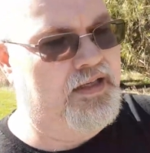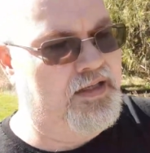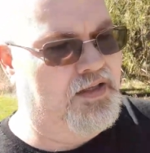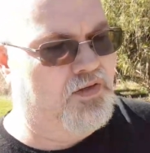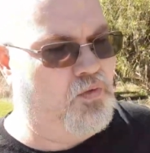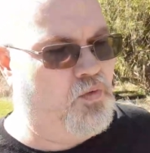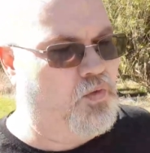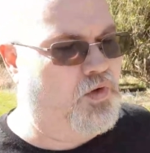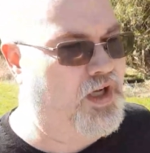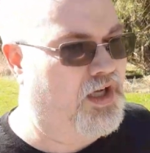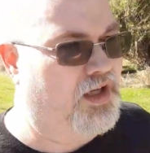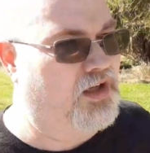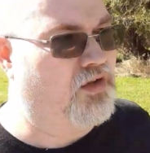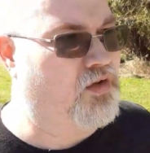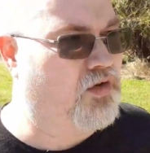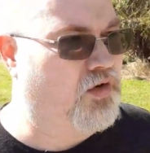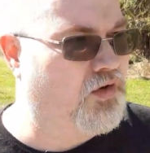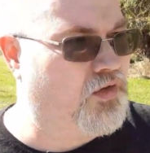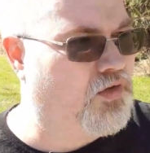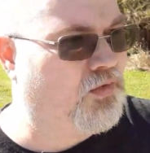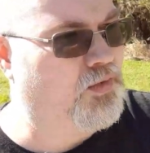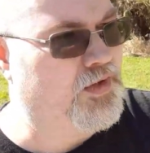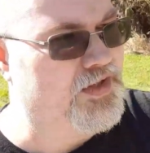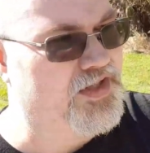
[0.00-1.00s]
While
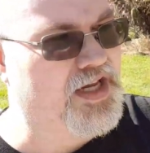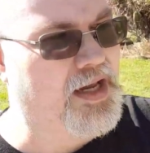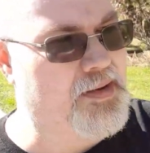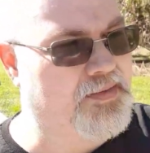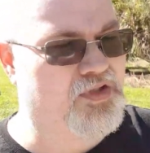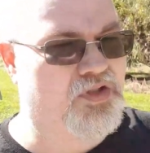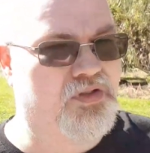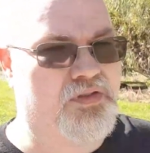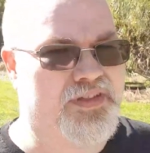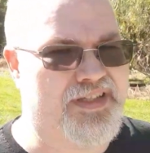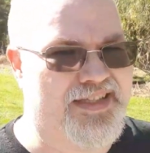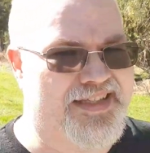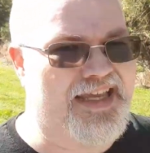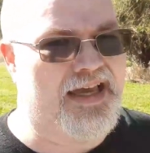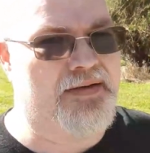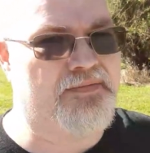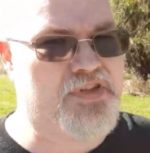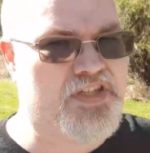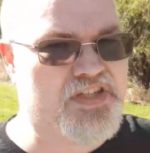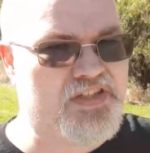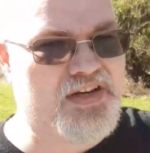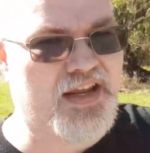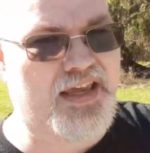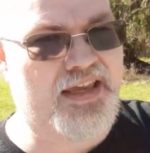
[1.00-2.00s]
Earth was absolutely
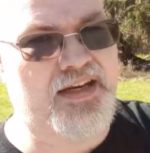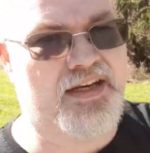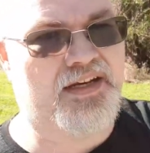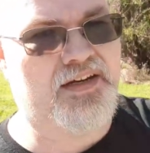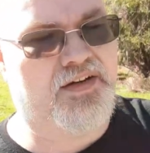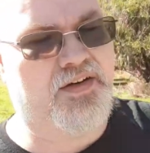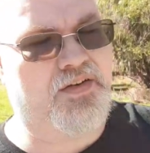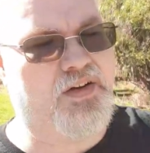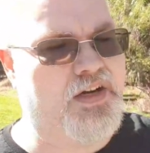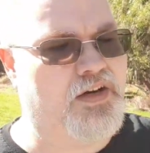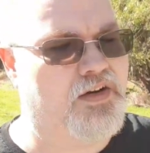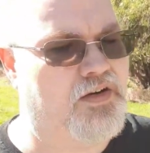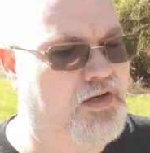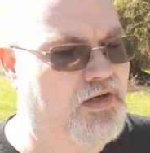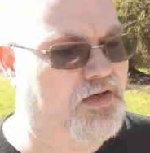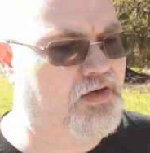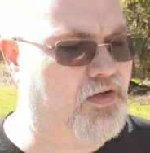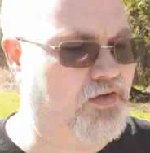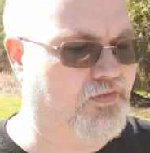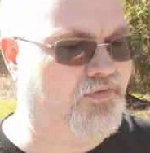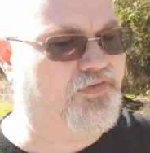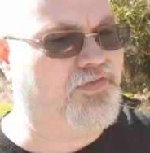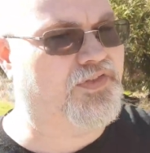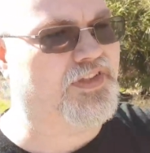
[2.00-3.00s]
devastated,
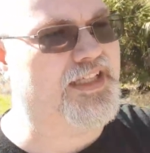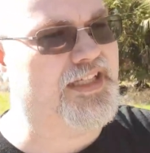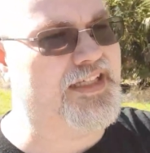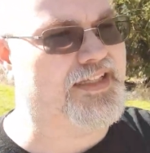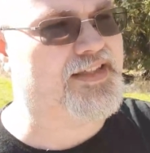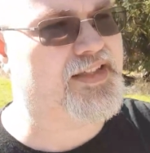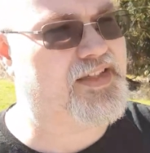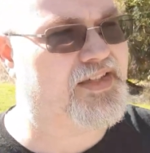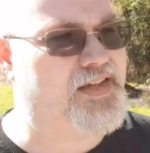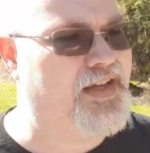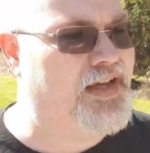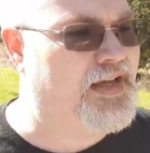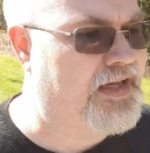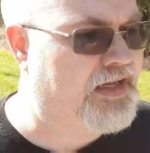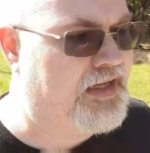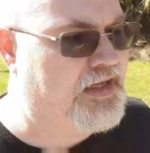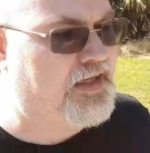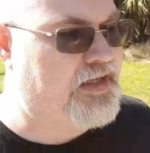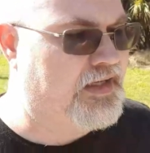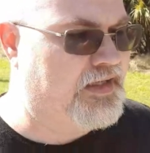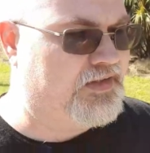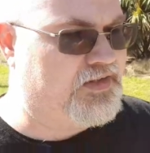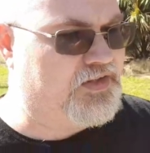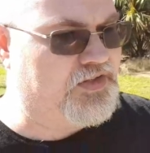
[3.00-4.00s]
her fleets
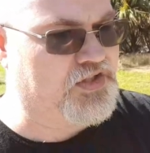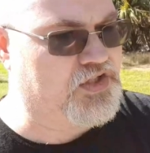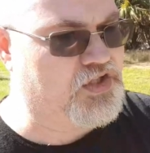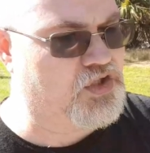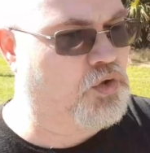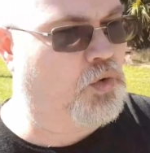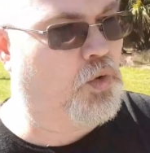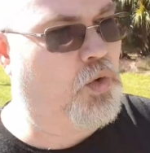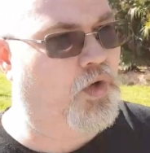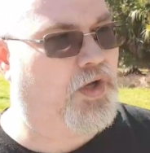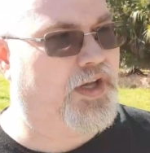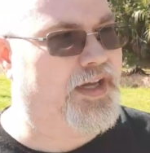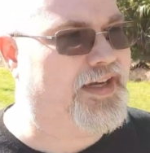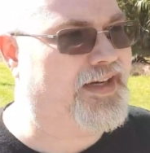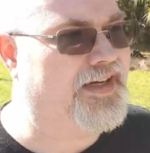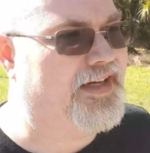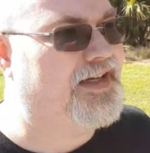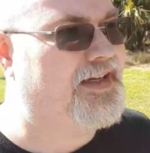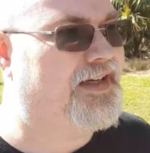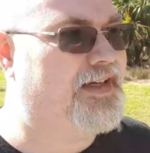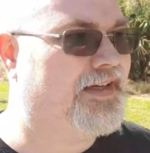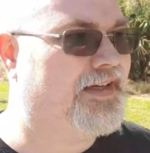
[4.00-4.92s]
destroyed,